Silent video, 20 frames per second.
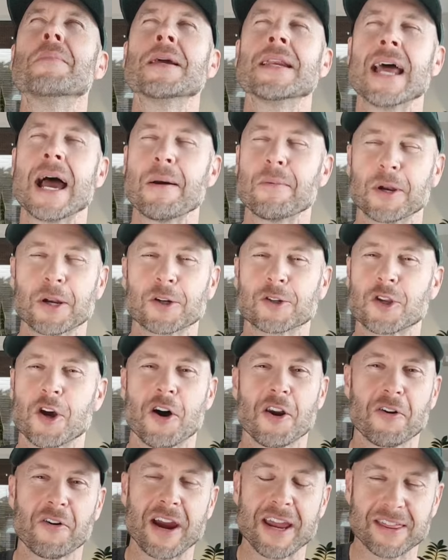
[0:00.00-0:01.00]
been able to
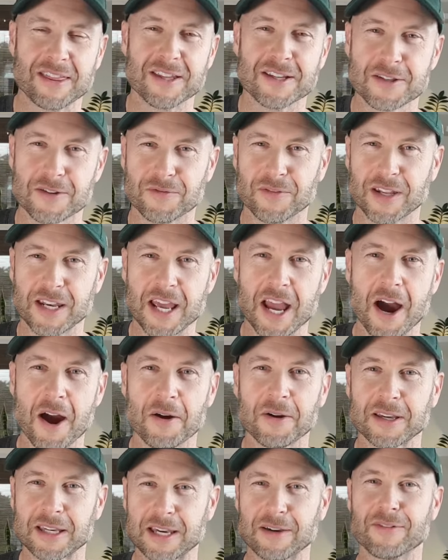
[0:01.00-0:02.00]
tolerate this
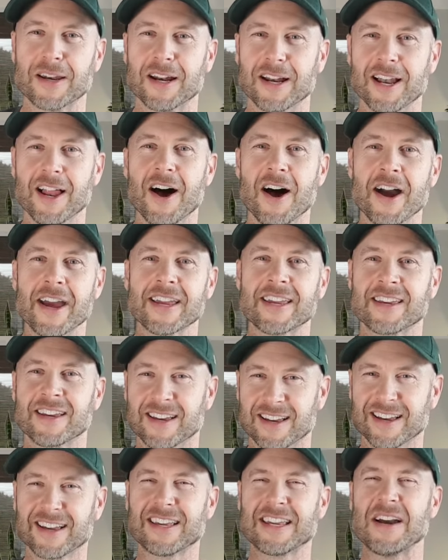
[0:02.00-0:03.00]
video, give it a like.
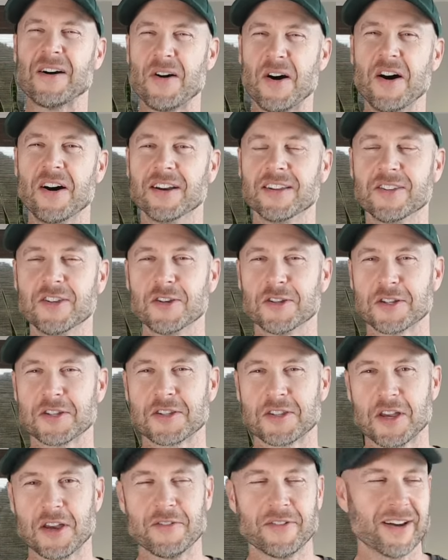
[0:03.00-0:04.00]
Go on, you
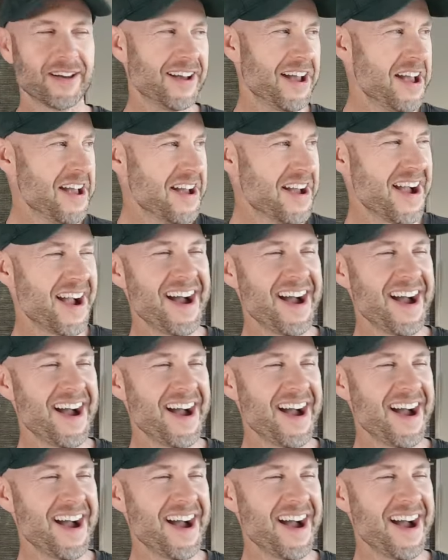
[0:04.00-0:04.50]
deserve it.